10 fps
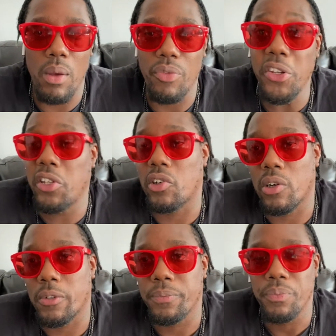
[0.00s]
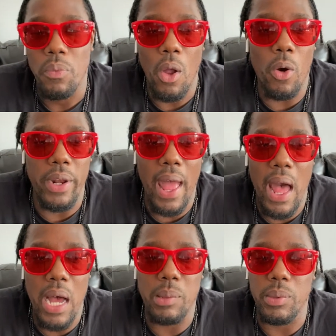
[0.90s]
feature on the
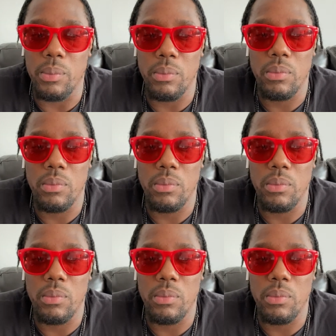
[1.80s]
album.